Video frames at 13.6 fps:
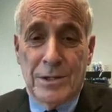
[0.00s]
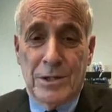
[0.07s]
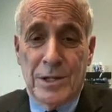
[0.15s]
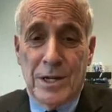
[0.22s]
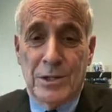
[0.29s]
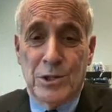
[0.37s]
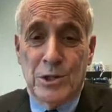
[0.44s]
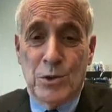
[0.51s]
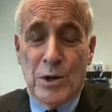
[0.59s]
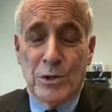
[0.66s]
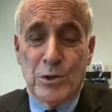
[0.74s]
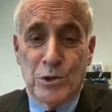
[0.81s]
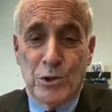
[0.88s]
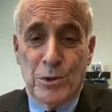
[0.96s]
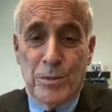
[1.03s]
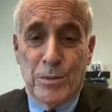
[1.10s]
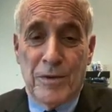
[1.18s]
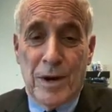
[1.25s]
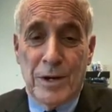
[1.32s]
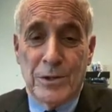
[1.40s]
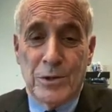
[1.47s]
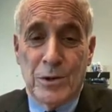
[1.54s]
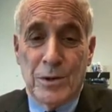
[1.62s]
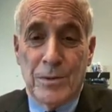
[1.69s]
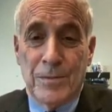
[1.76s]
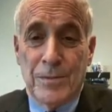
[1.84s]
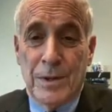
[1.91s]
She said she talked to her
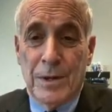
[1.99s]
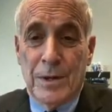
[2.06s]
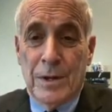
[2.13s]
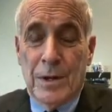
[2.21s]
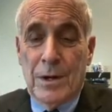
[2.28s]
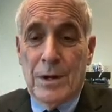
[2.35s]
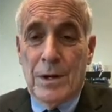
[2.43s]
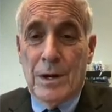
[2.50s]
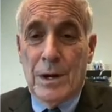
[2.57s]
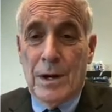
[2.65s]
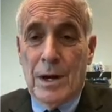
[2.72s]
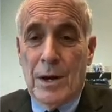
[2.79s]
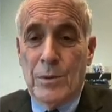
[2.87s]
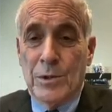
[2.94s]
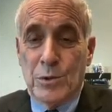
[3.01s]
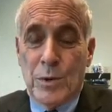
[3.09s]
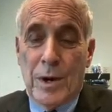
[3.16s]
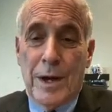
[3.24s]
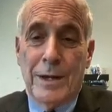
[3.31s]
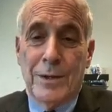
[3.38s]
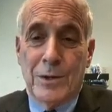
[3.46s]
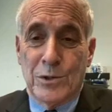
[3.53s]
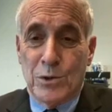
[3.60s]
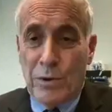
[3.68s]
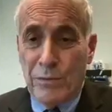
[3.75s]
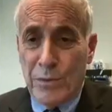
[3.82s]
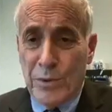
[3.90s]
supervisor. I was right, their
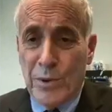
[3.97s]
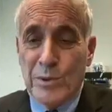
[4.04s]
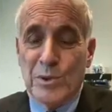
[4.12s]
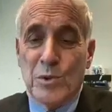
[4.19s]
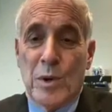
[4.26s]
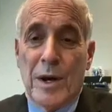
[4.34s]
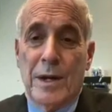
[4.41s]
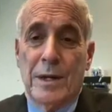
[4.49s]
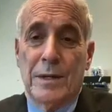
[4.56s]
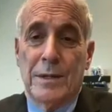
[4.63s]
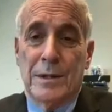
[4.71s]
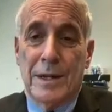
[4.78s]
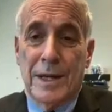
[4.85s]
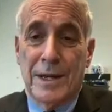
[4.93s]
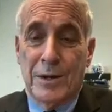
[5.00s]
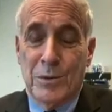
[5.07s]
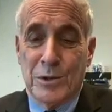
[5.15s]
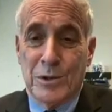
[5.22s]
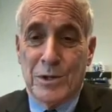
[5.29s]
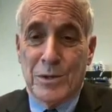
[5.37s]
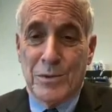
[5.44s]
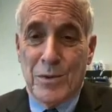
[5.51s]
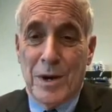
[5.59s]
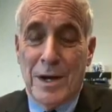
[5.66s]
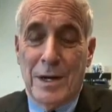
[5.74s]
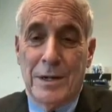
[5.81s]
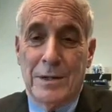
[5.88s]
software was right, the lady was
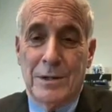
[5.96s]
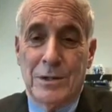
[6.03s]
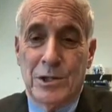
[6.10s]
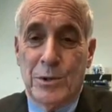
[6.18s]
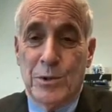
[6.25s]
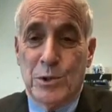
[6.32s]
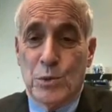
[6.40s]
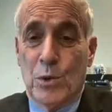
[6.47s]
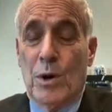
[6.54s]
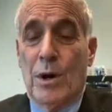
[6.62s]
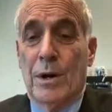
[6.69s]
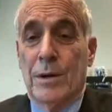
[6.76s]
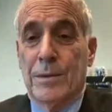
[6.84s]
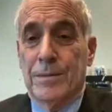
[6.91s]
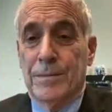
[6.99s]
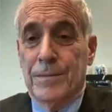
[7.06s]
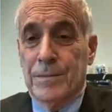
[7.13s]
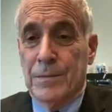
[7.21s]
right, she was wrong.